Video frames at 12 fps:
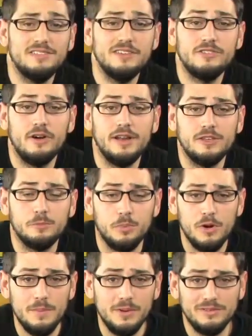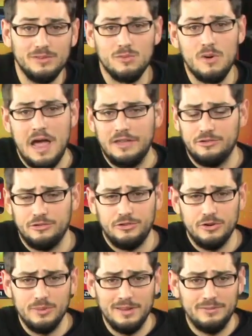case already has pre-built-in risers, so
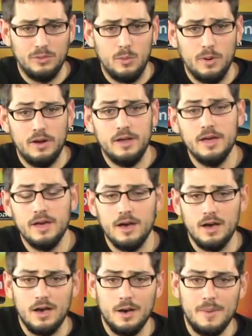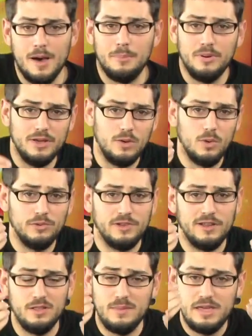you don't really have to worry uh, about putting a whole
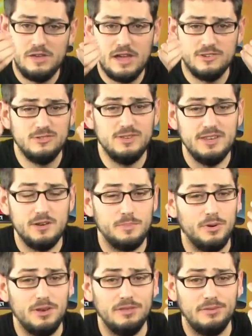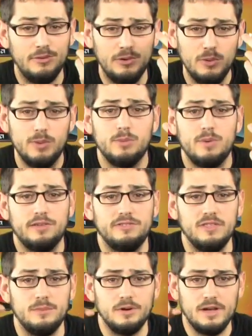ton of them out. You actually need to put in two. The rest
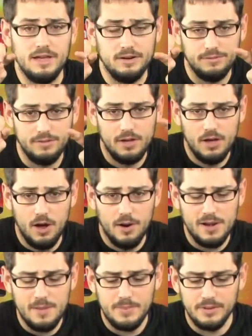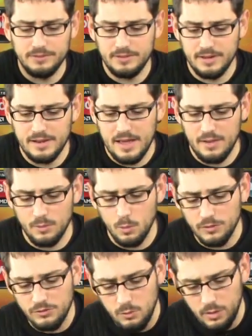of them are kind of already built in. Now, the
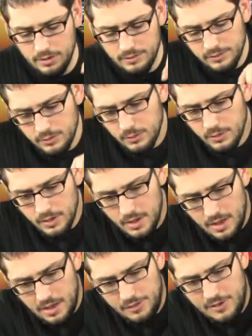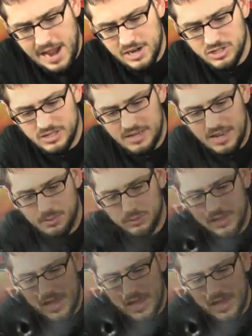ones you want to do, uh, they're actually labeled